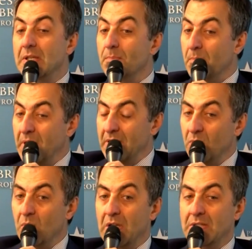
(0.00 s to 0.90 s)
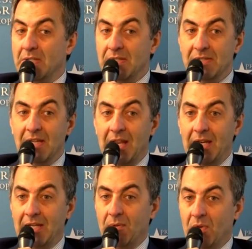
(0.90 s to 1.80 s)
By the way, this is an
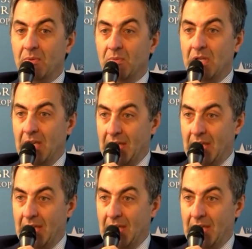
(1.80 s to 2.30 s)
area where we